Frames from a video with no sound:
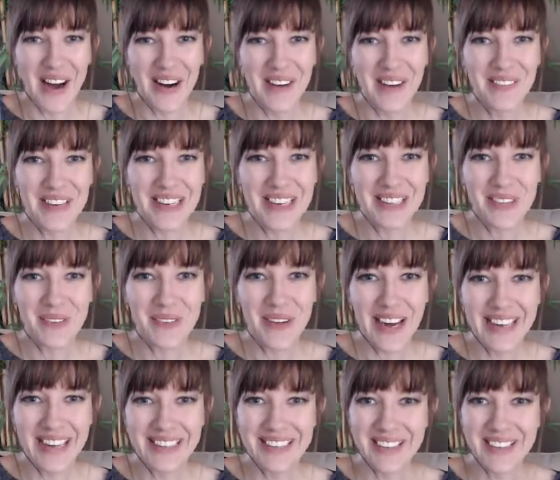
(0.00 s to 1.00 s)
He's a
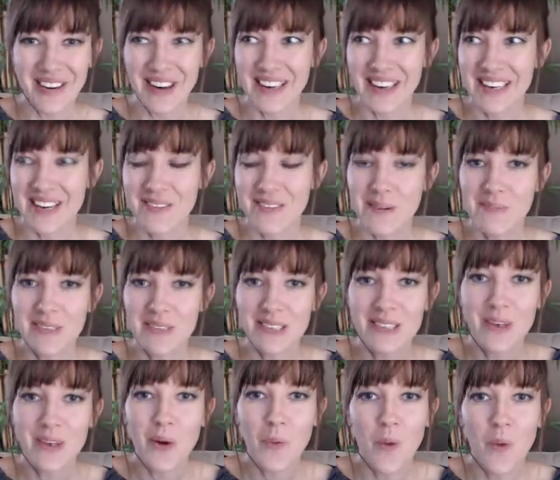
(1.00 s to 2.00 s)
wild god. He
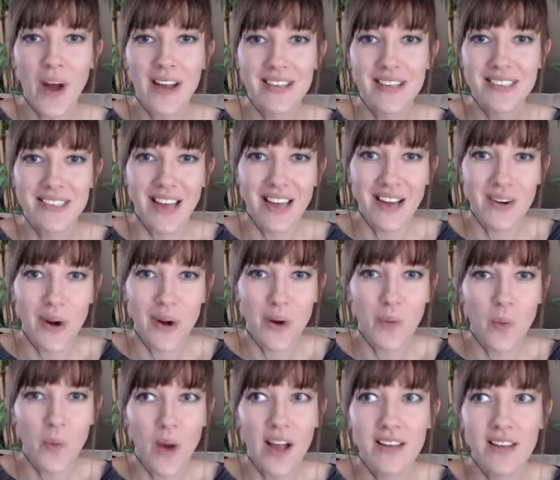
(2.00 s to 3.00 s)
represents our wild side, our
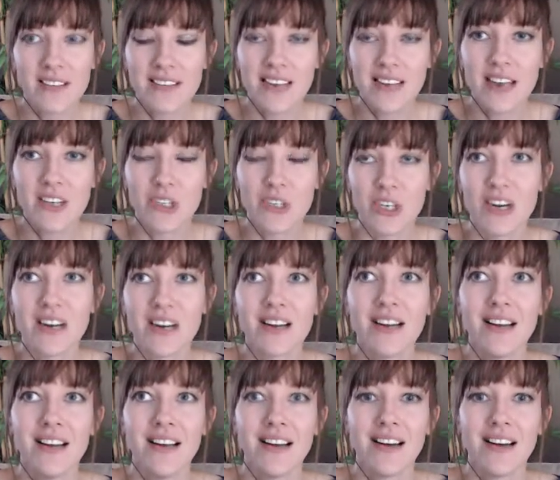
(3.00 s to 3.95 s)
wild nature,